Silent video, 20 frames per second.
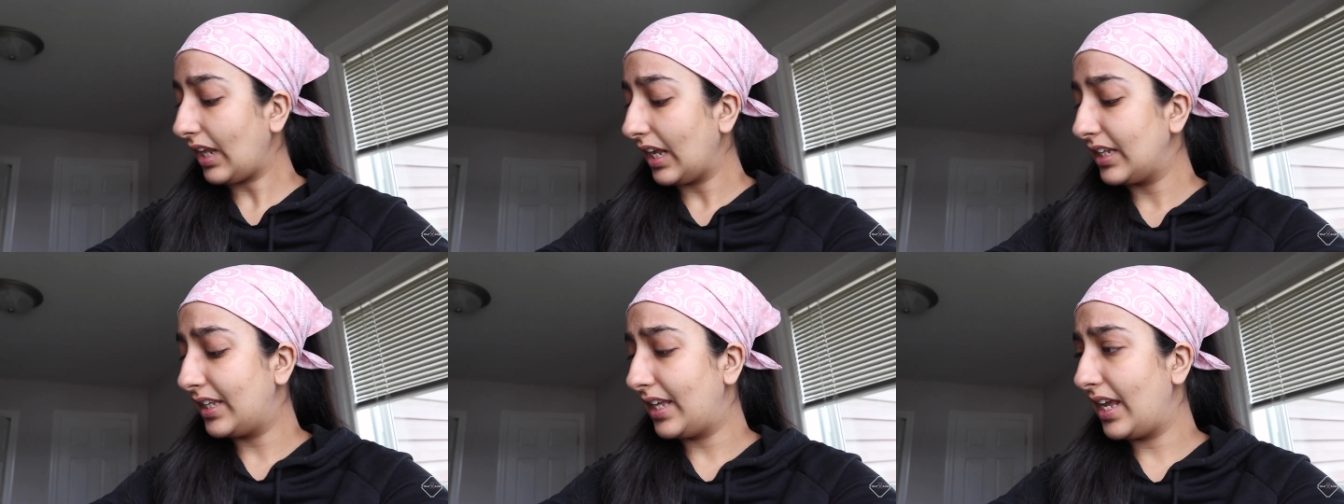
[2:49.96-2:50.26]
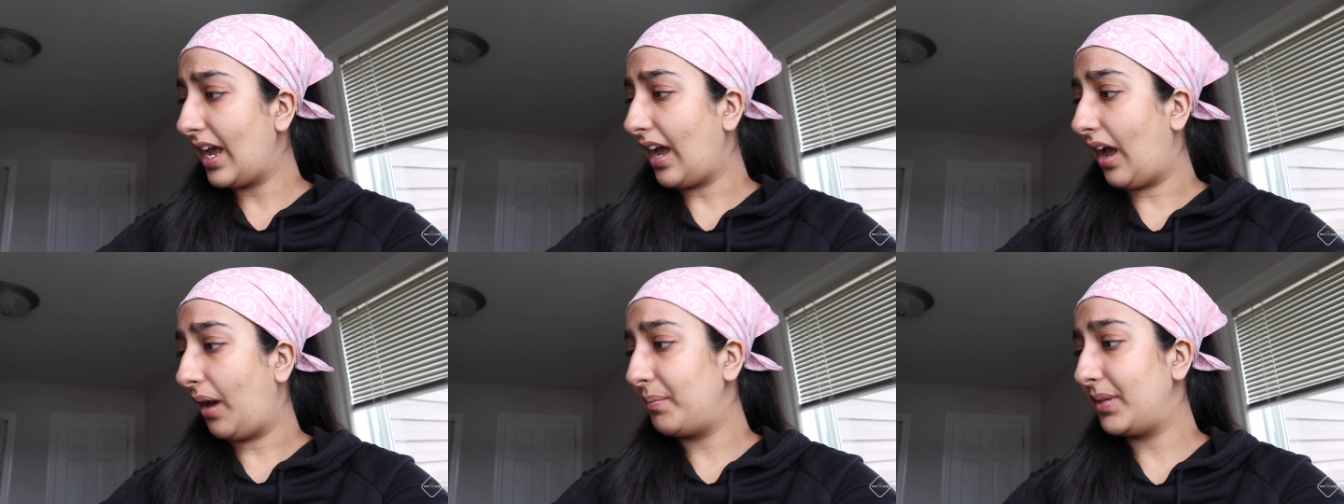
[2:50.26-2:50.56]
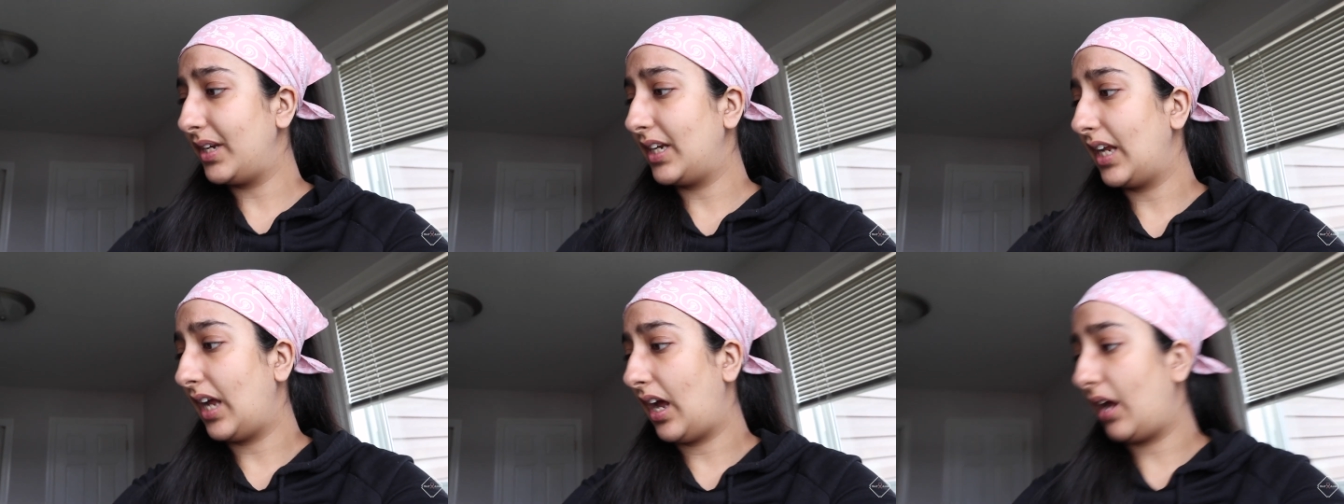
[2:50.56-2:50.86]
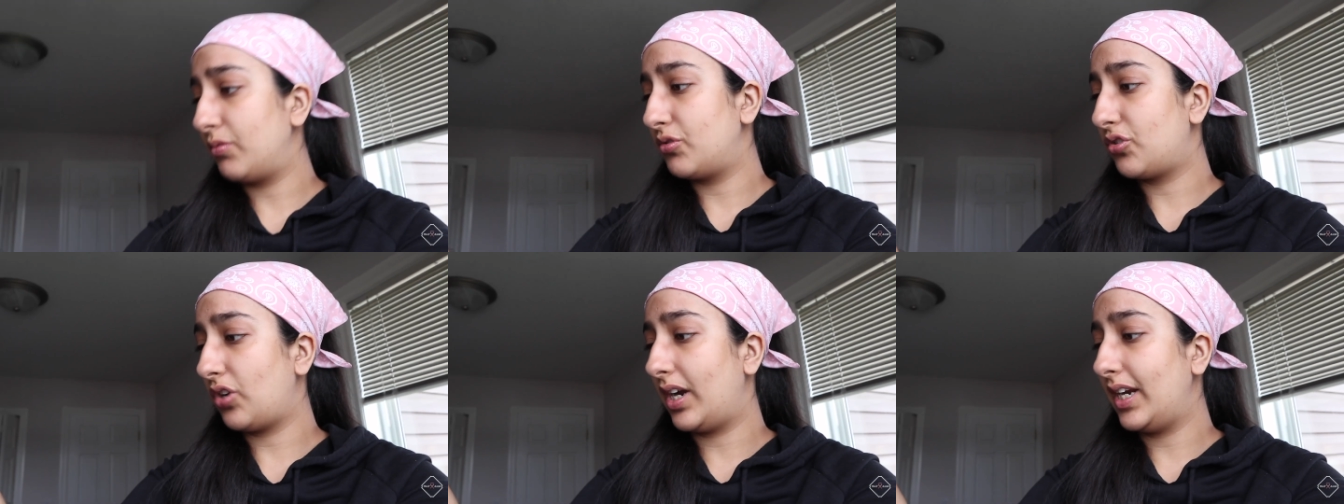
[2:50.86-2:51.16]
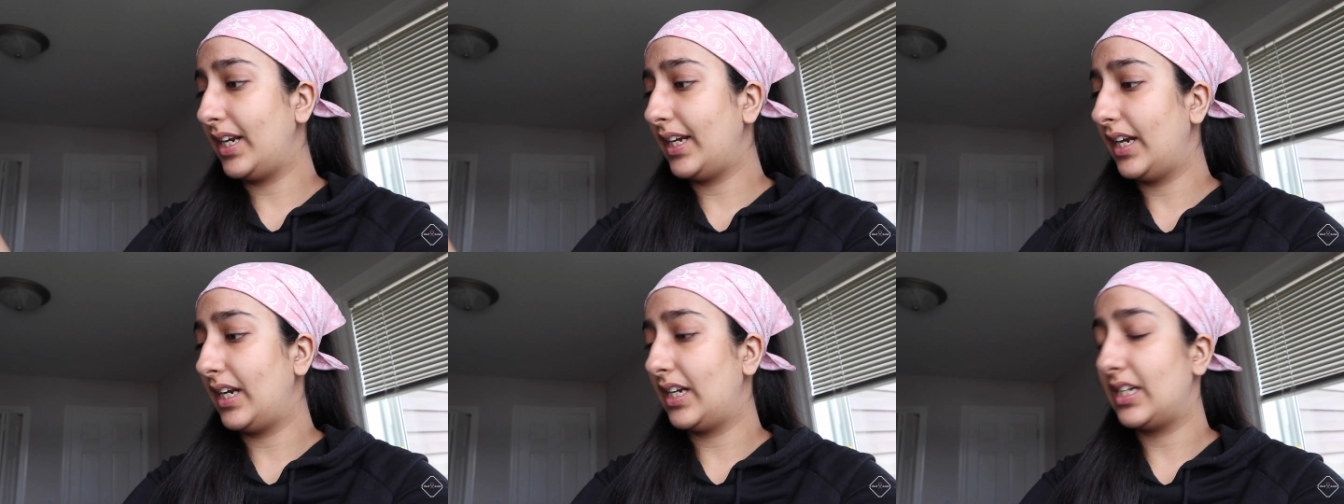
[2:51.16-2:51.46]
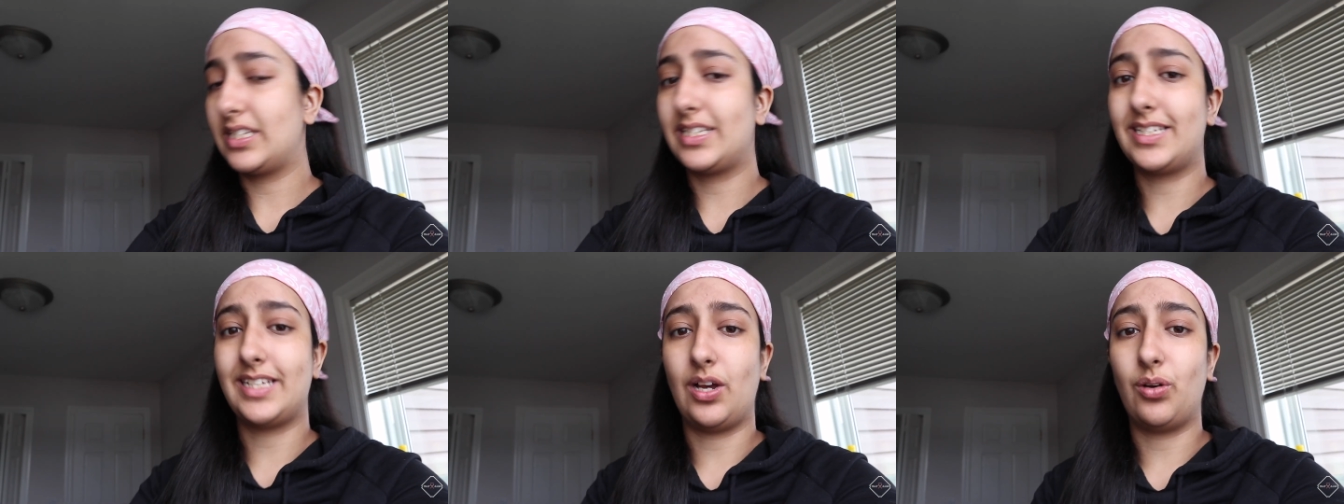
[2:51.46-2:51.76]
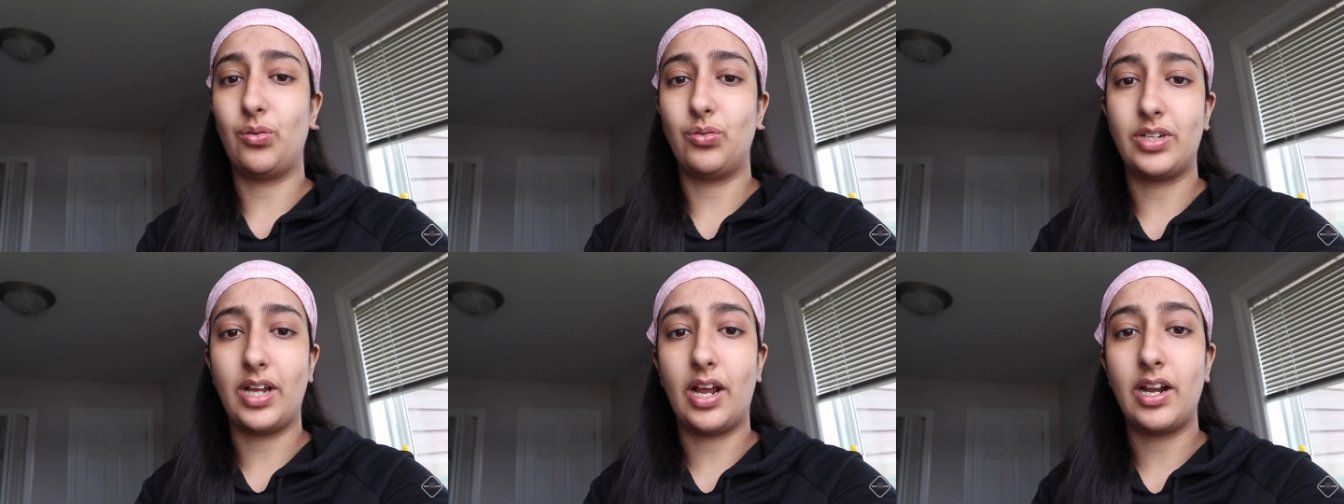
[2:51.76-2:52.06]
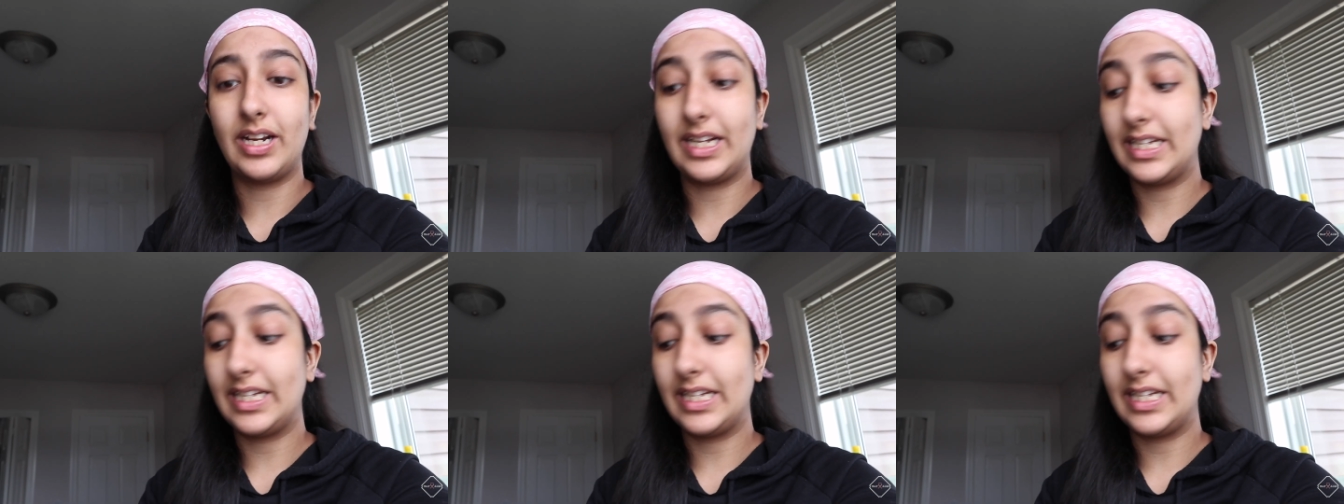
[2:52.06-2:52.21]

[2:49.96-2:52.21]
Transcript: yeah, I mean, I'm trying to get it to settle down.